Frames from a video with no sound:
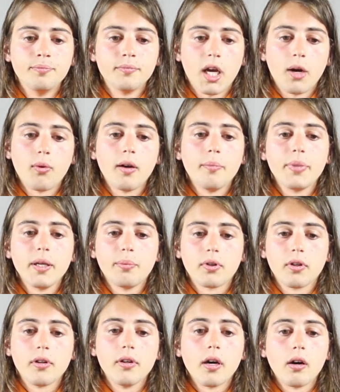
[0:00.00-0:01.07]
I want people
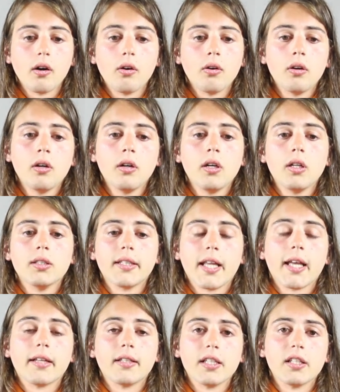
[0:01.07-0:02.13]
to know
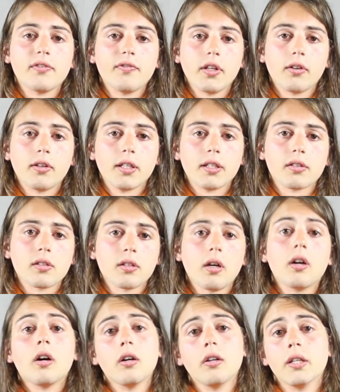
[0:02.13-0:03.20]
that these feelings
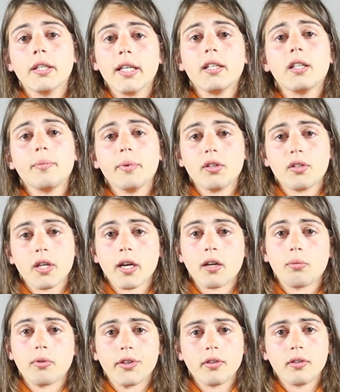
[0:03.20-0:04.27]
need to be shared
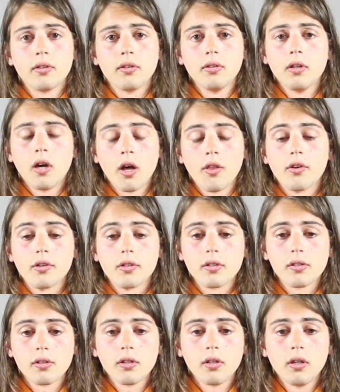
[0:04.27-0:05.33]
with
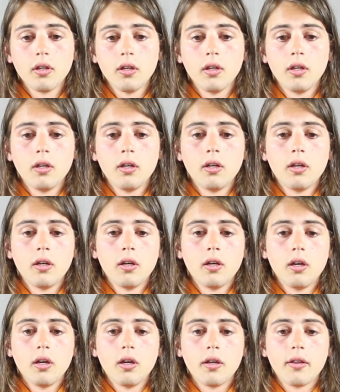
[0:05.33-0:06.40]
others
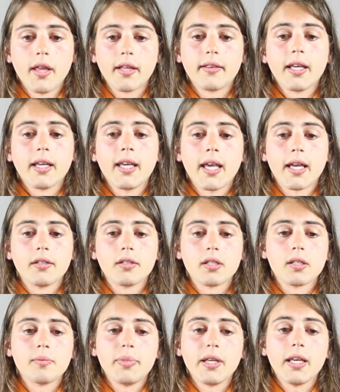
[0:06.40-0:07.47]
that they can't
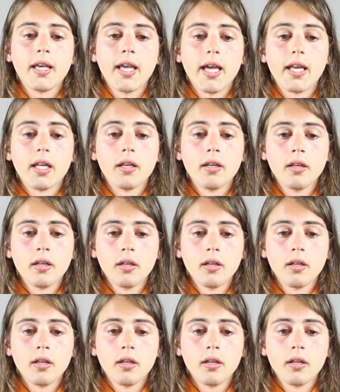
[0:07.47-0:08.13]
just be hidden.